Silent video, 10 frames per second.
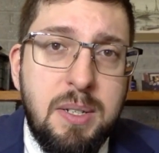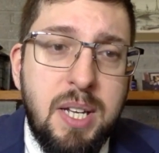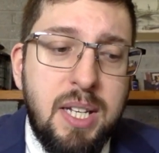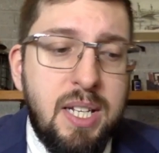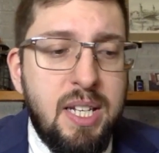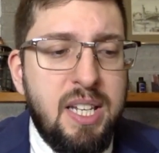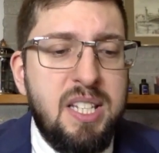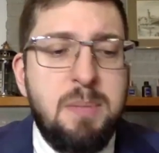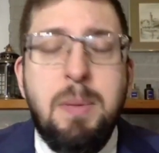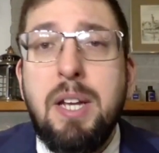I think
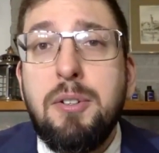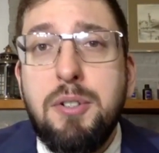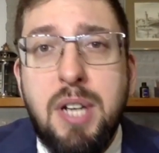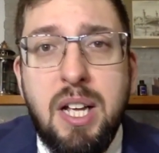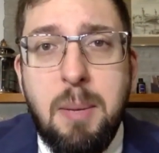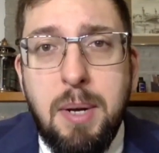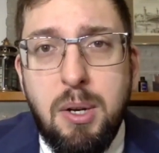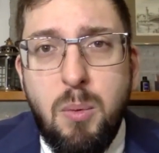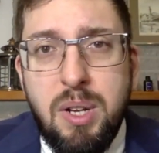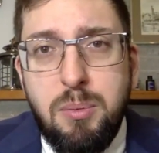it's better to talk
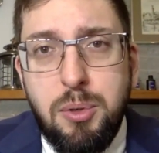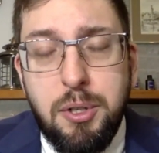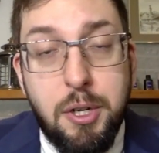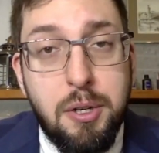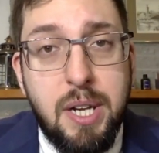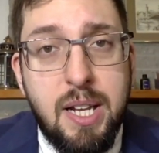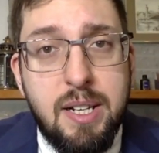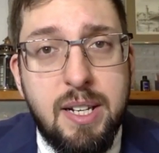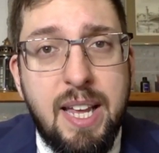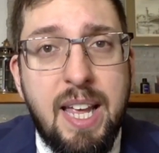about what we're good at
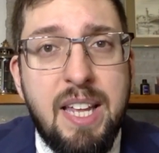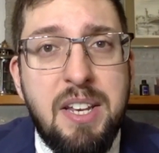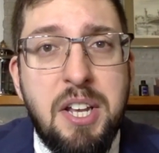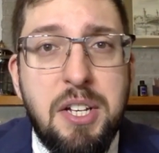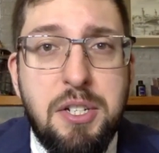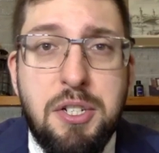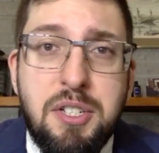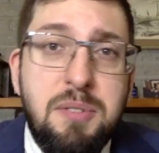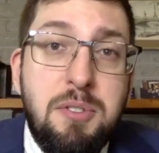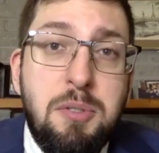and not
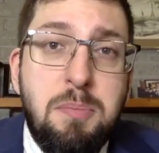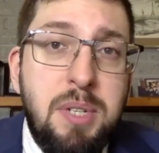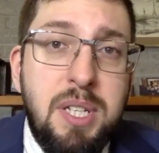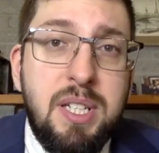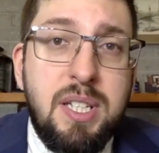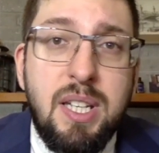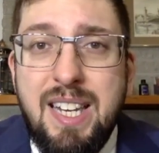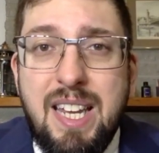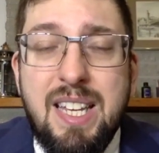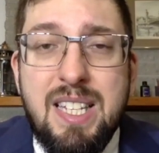just speak
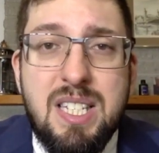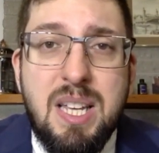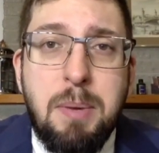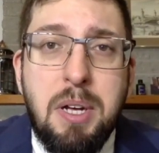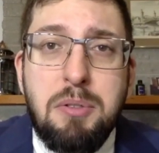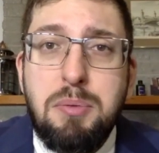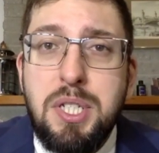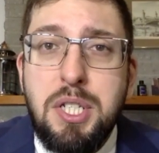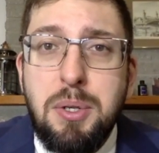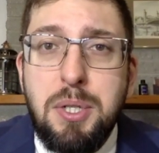things about
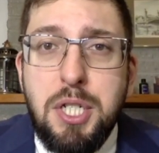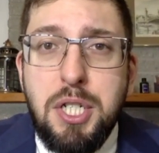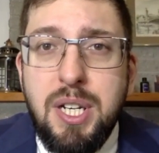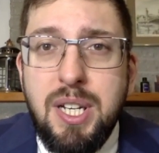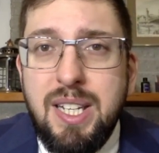research